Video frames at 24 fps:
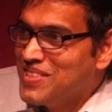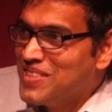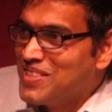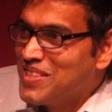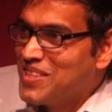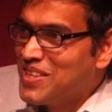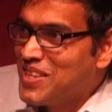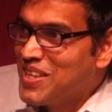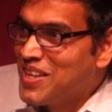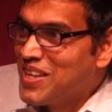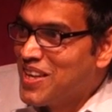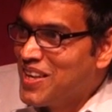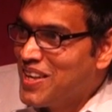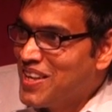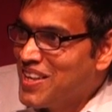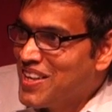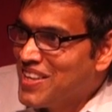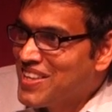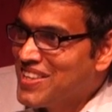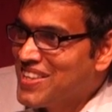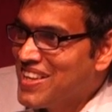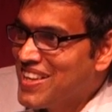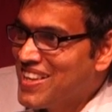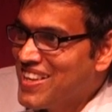na
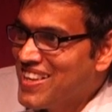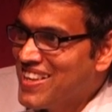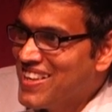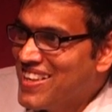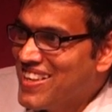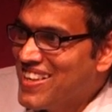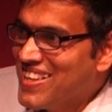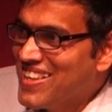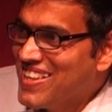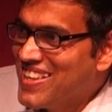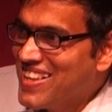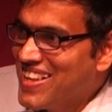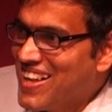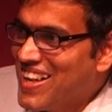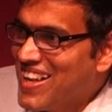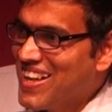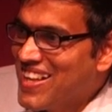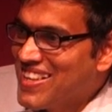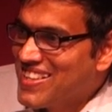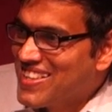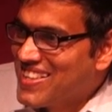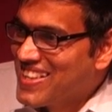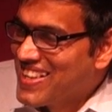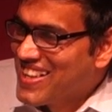ghar hai
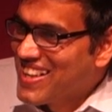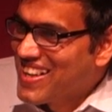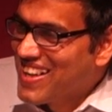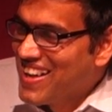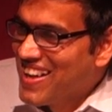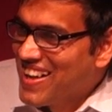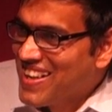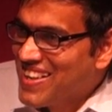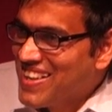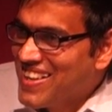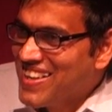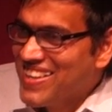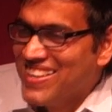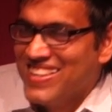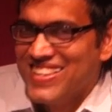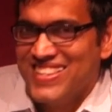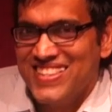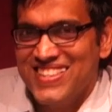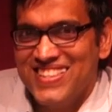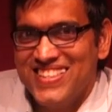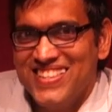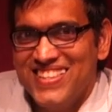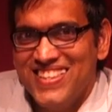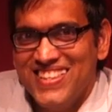na
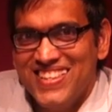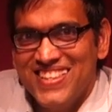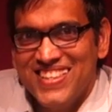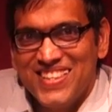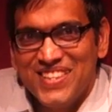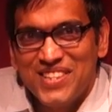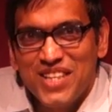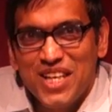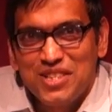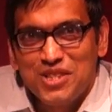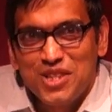thikana?